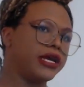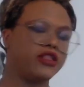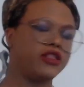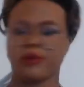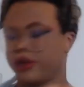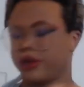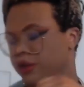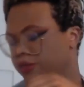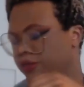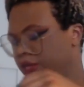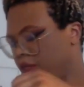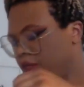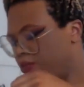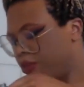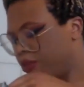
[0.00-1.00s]
I could do better
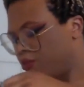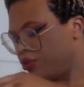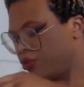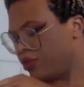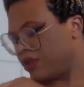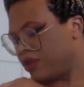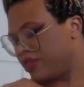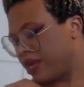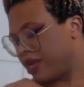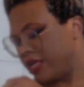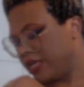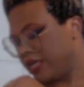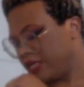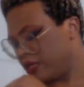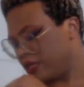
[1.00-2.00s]
on this, but we're just gonna have
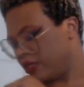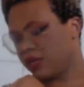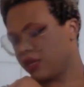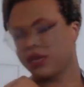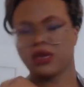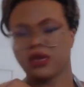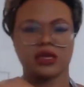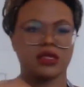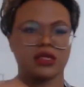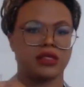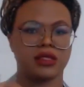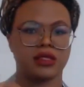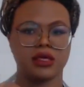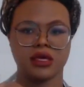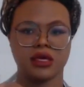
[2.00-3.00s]
to tie it like this
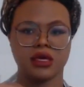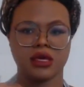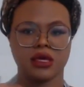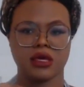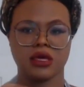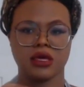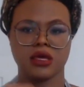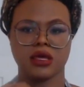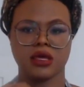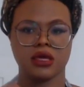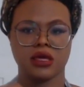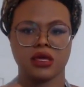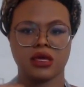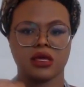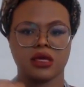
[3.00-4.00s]
because
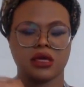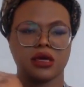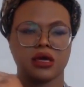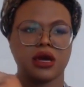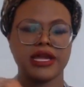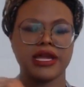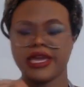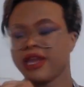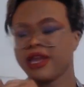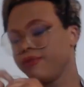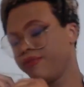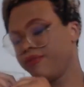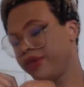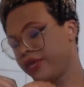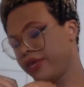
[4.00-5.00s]
I
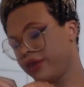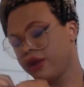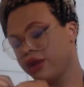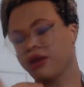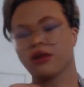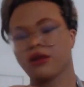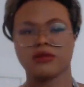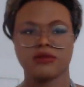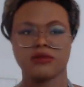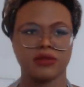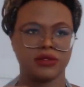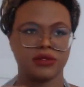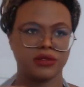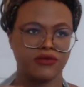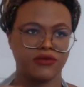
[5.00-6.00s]
can't be
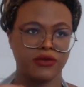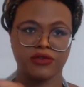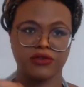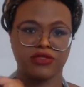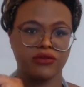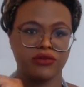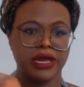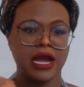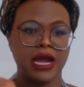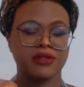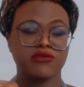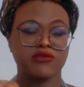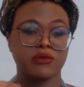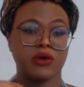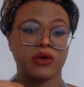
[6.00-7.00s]
here for three
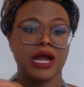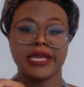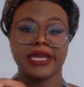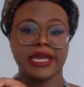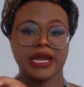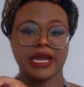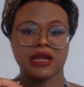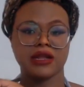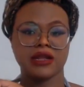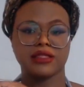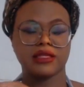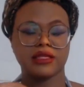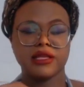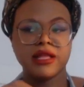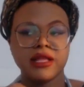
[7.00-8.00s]
more. I
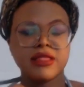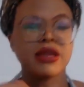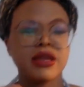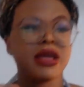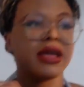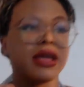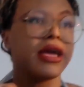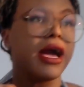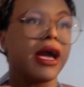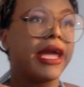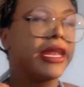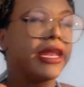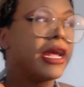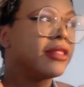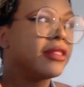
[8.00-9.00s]
can't. It ends
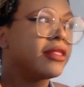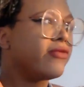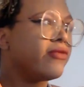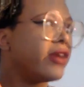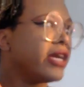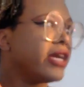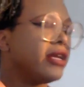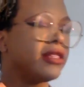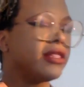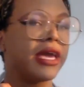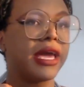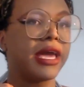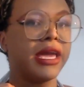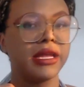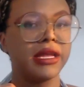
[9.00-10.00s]
at
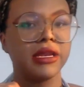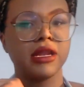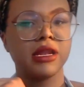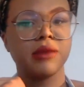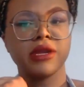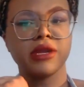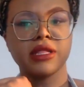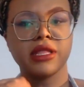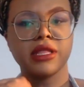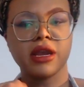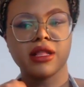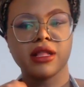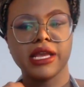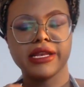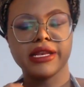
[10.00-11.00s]
fucking 10. I'm gonna get
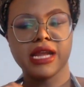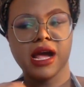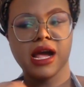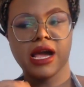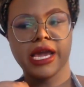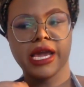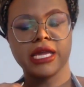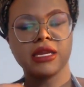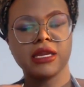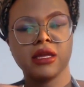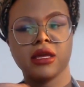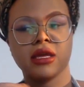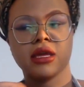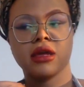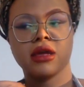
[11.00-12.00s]
there at like
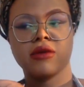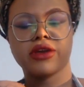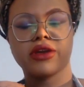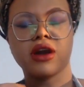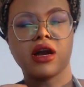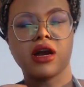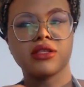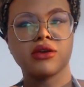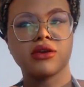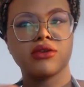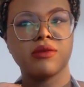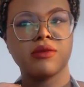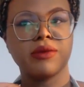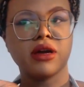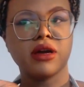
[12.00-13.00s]
9. The
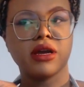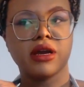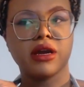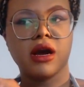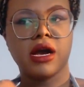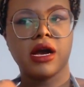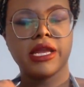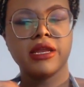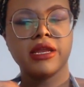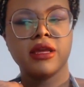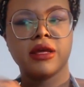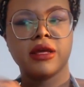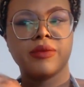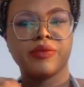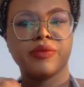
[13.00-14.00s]
cocktails are gonna be all
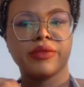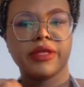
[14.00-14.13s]
gone.